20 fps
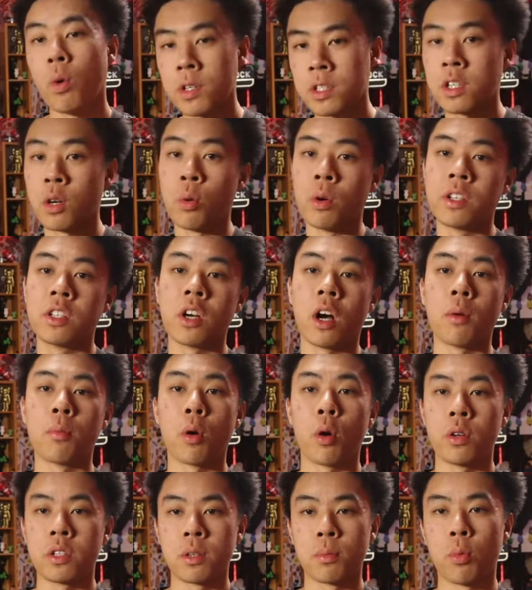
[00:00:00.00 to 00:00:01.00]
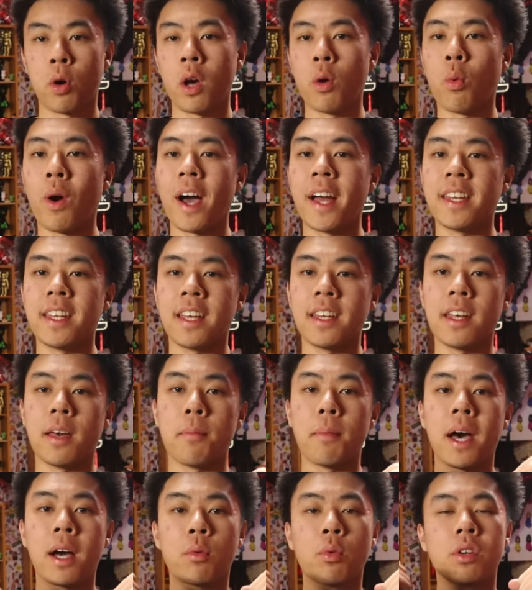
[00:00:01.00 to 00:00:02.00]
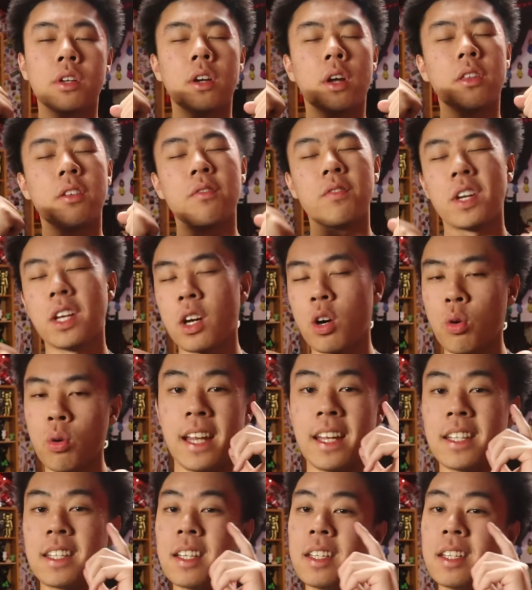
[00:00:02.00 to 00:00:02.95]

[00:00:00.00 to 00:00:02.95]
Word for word: What's good with y'all, bro? It's your boy YDNA back with another video, and in